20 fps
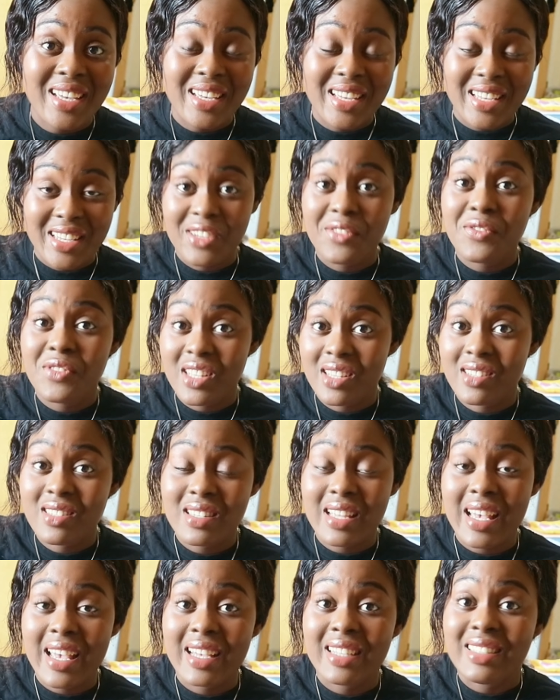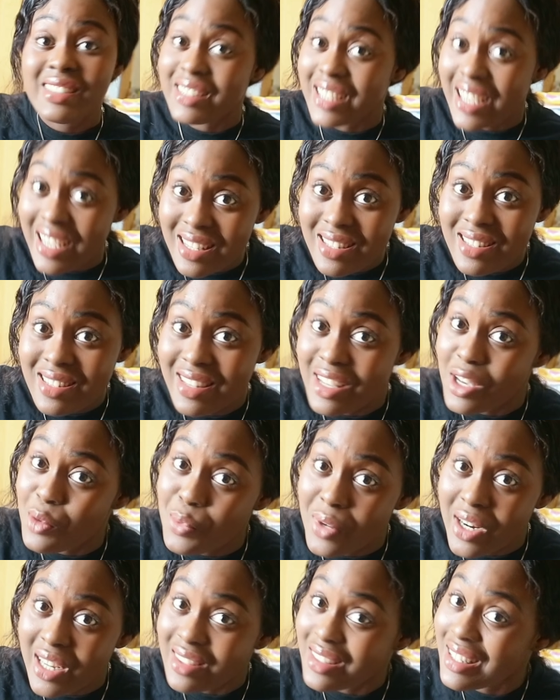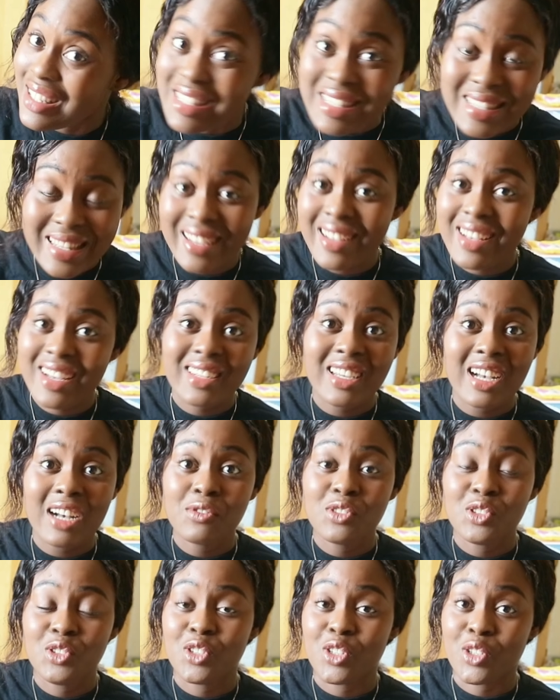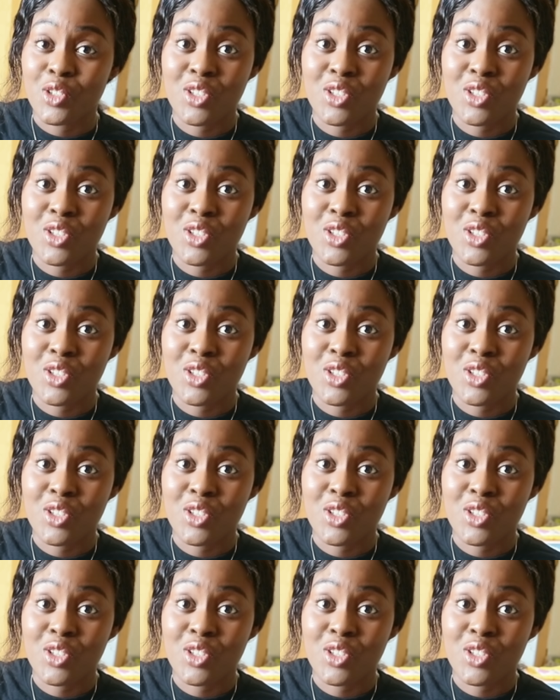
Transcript: If they say yes, they are pregnant, they can't have the drug.